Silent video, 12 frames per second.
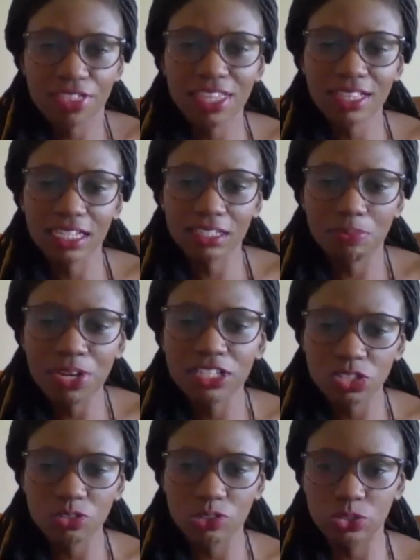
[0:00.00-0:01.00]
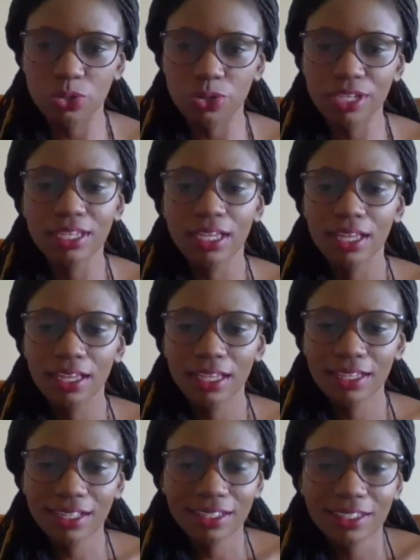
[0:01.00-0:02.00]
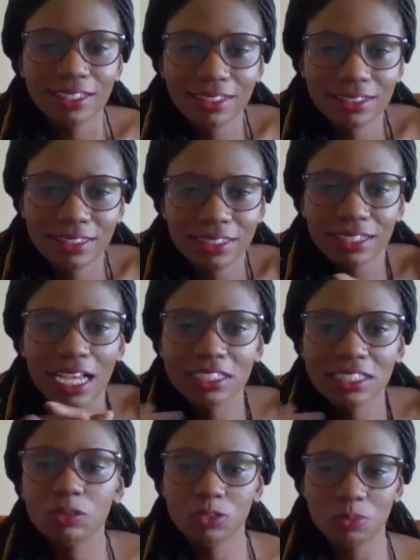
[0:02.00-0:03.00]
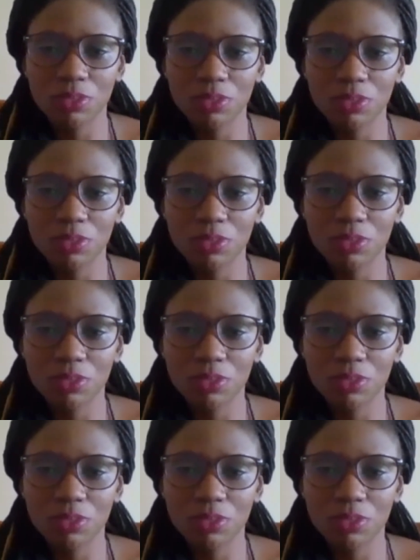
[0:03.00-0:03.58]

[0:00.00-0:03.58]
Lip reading: that brings you joy. It turns out to be,